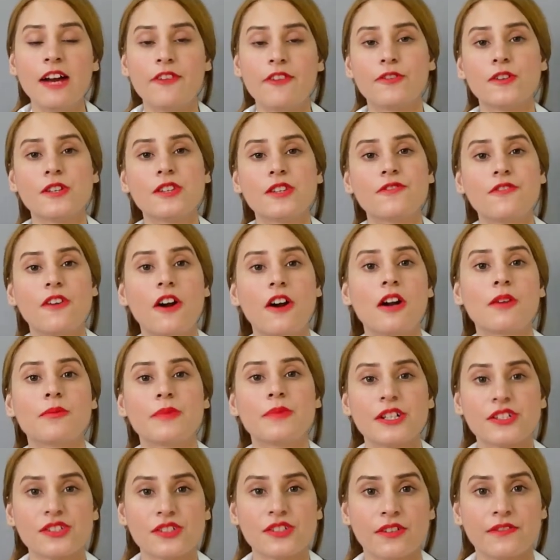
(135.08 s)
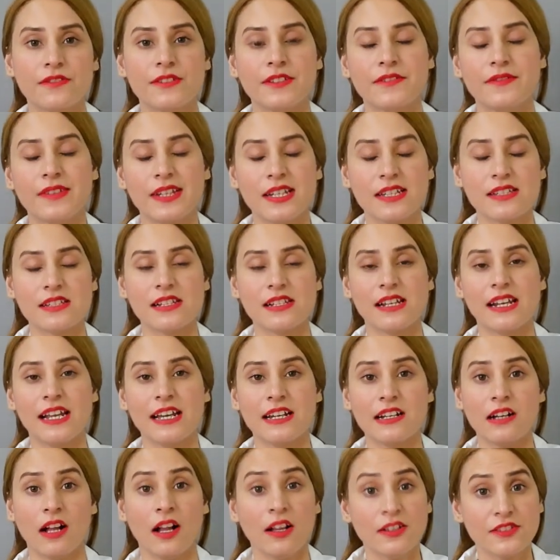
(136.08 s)
for the formation of the venous
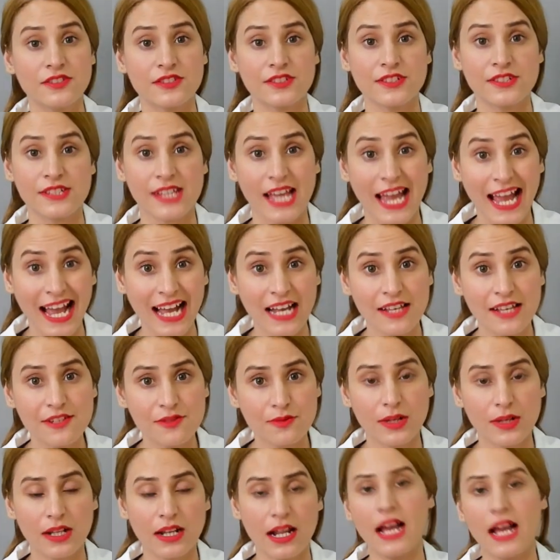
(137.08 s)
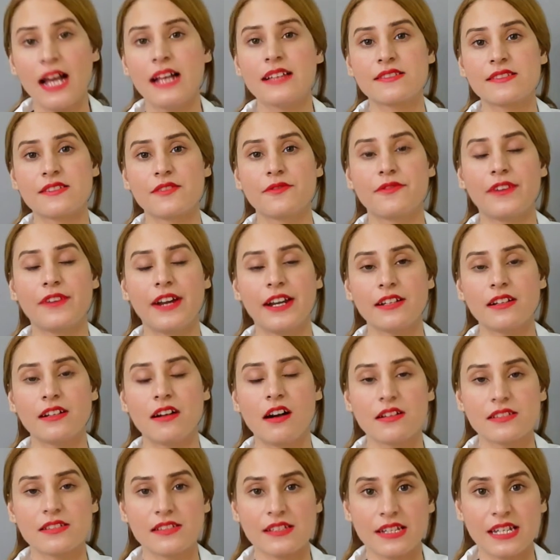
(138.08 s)
leg ulcers as well as the
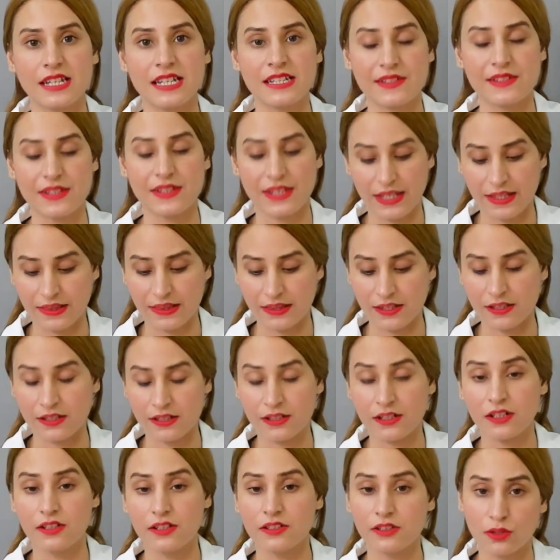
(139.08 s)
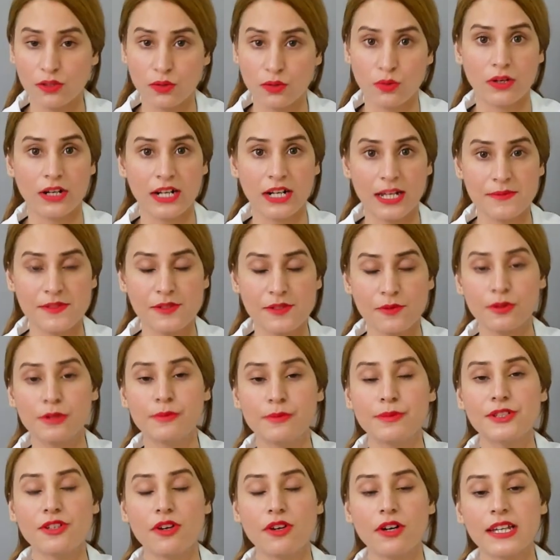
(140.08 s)
varicosities in the lower limb. So
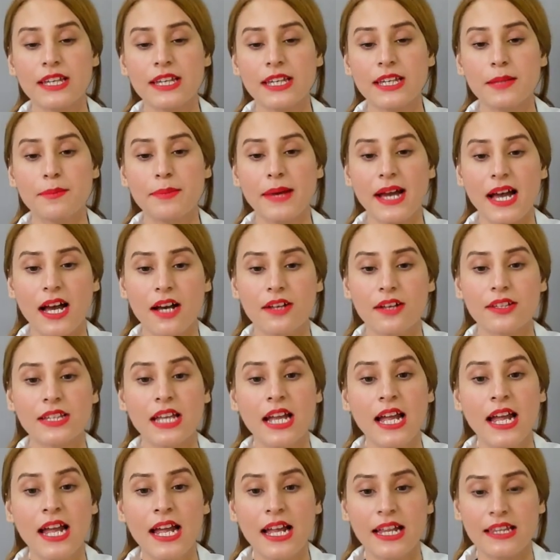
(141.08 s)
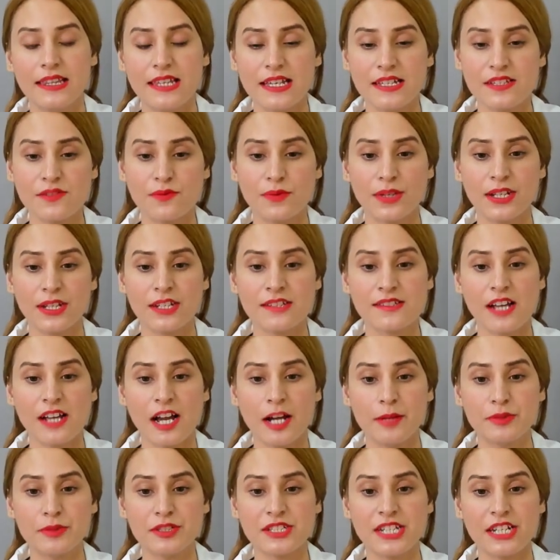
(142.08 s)
we'll be talking about this venous
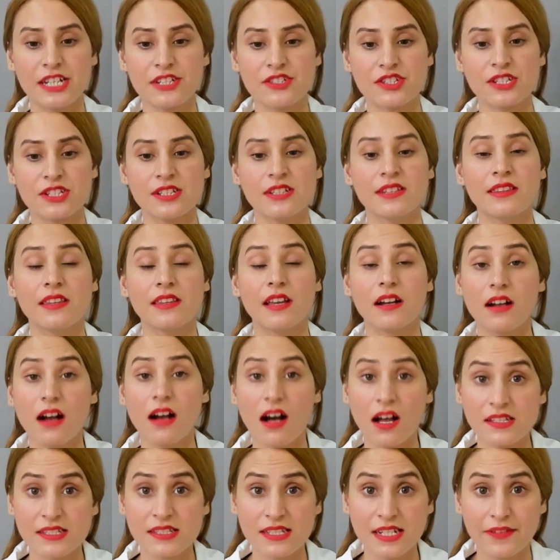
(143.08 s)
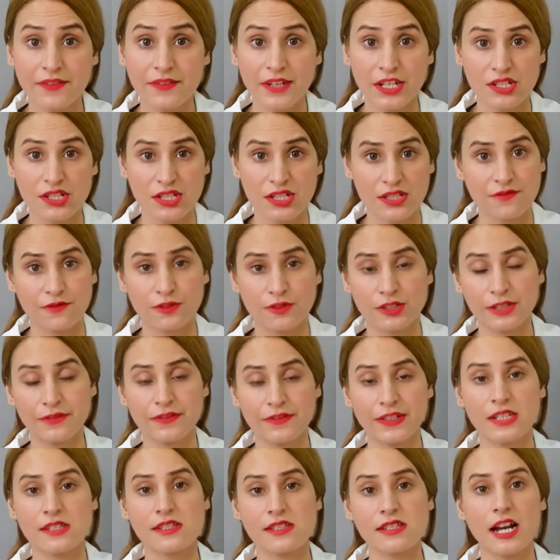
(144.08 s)
hypertension, the causative agents for the
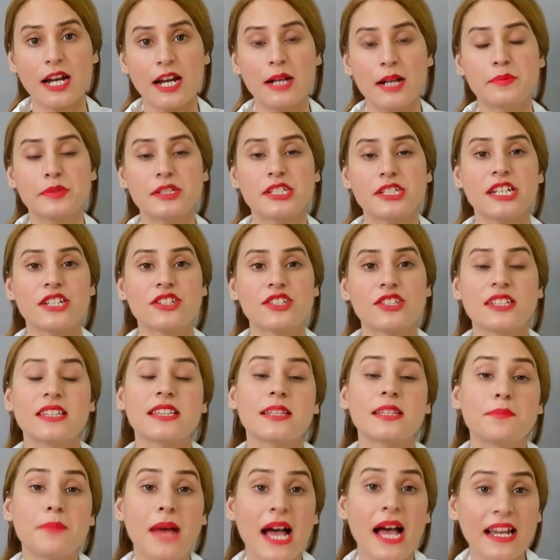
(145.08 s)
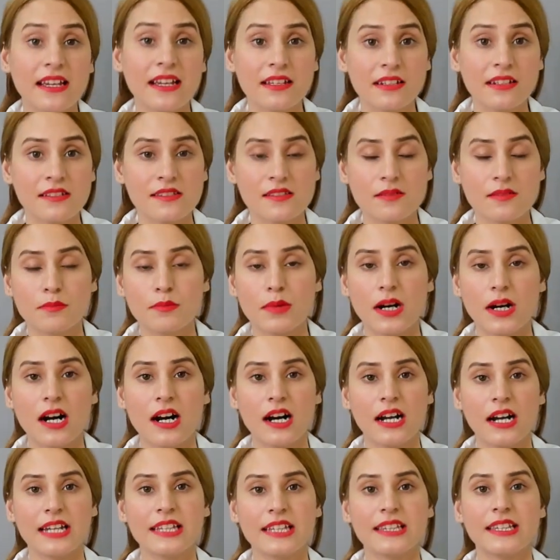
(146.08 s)
venous hypertension, the mechanism
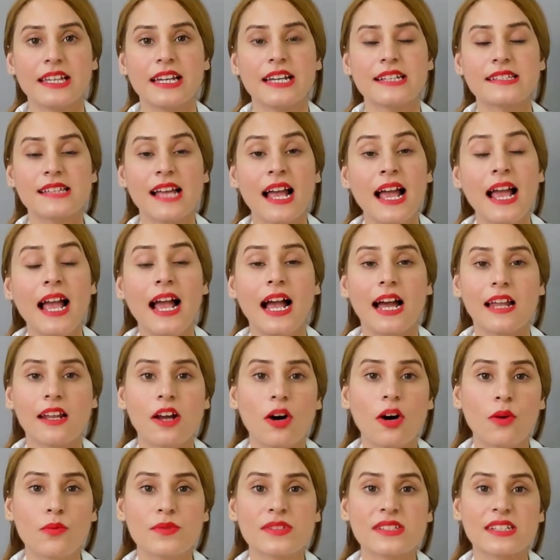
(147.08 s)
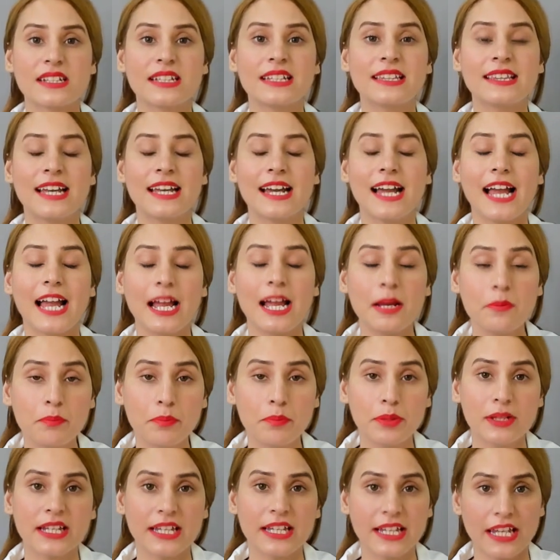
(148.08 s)
behind this, and obviously the
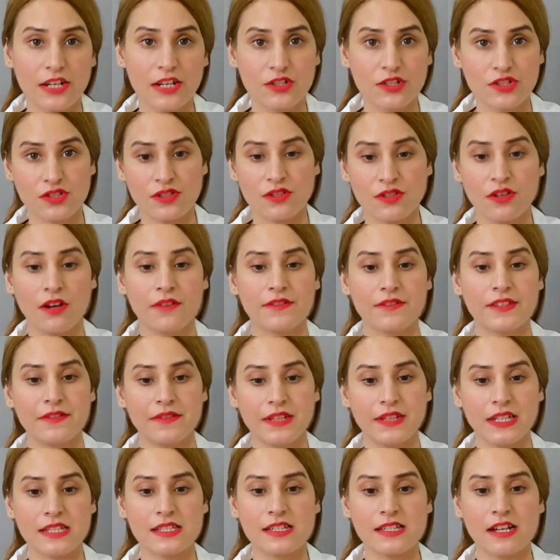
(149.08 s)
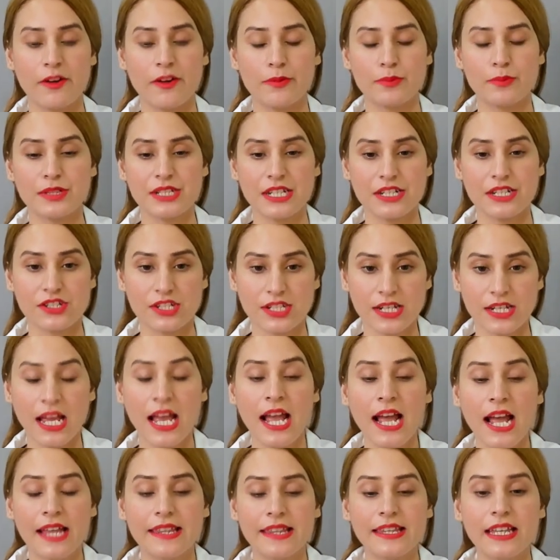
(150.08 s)
implication of the venous hypertension.
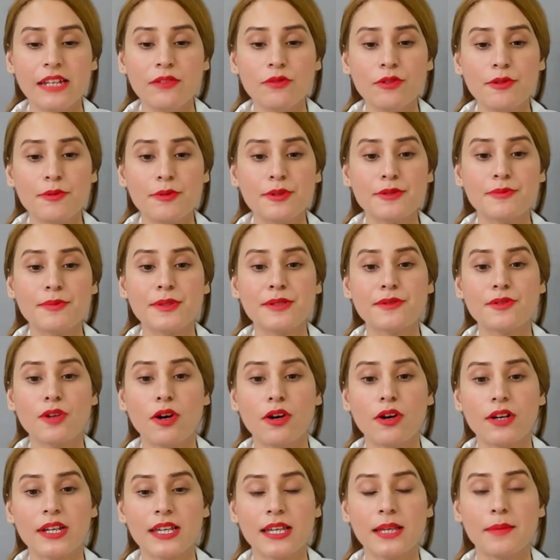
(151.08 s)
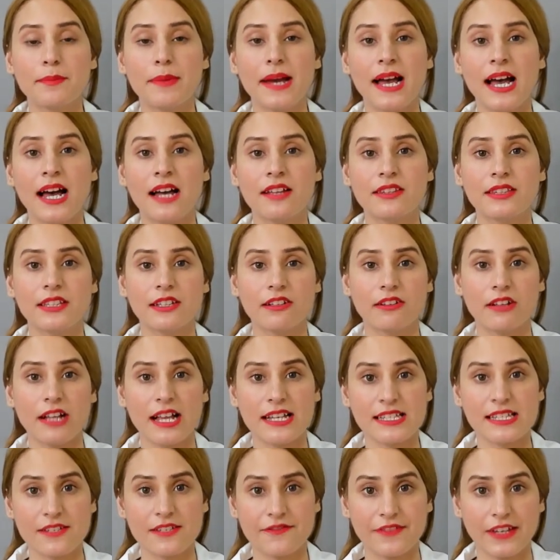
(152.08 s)
Then we would be talking about the
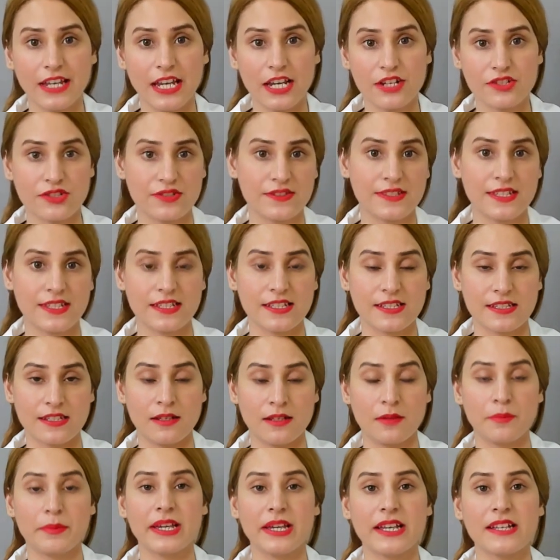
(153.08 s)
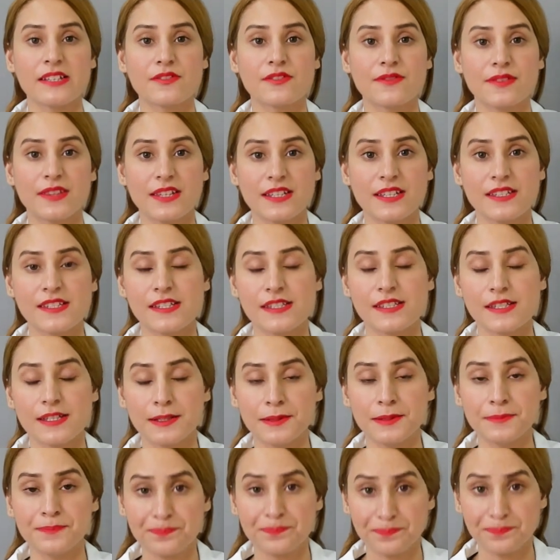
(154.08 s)
classification system because this is
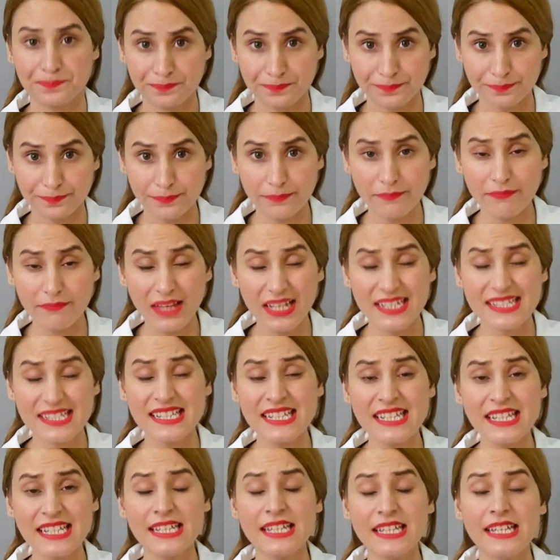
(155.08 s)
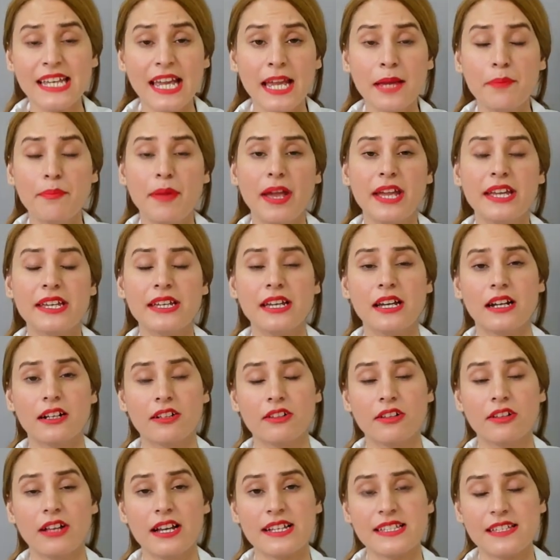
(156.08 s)
a CEAP
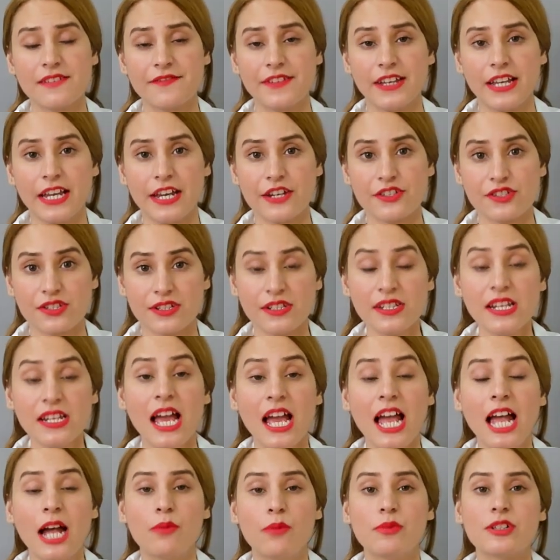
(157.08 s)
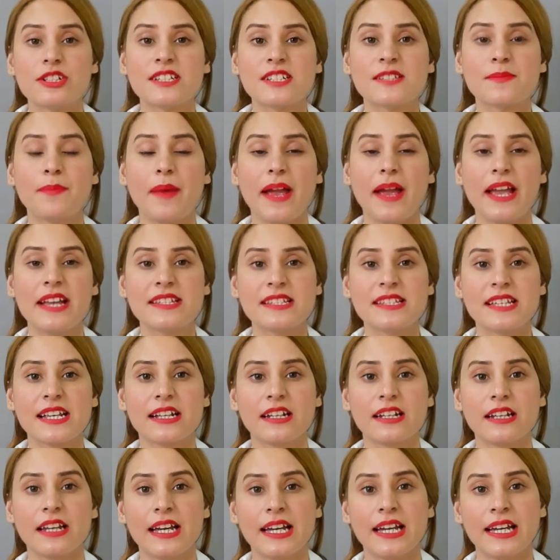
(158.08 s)
classification, which is
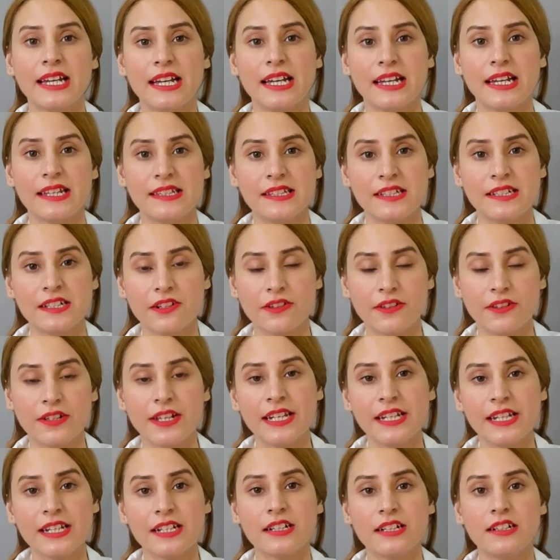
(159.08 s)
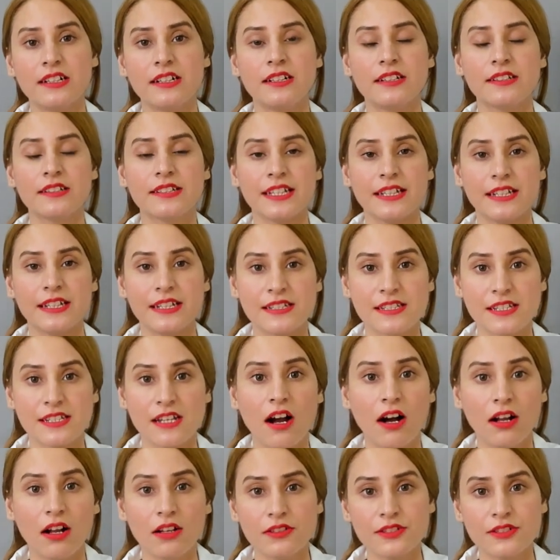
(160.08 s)
basically the clinical, then
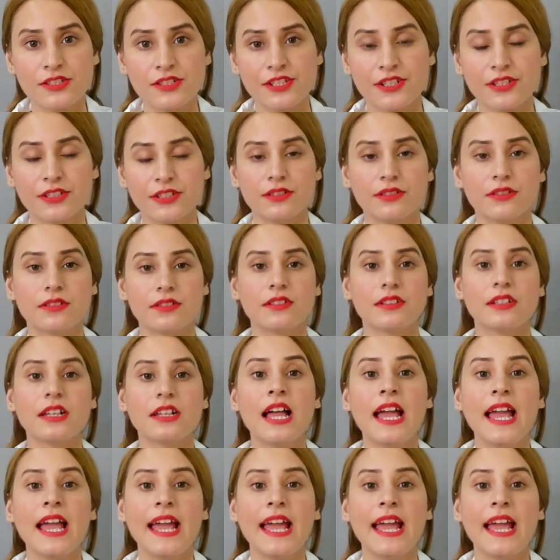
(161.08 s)
etiological,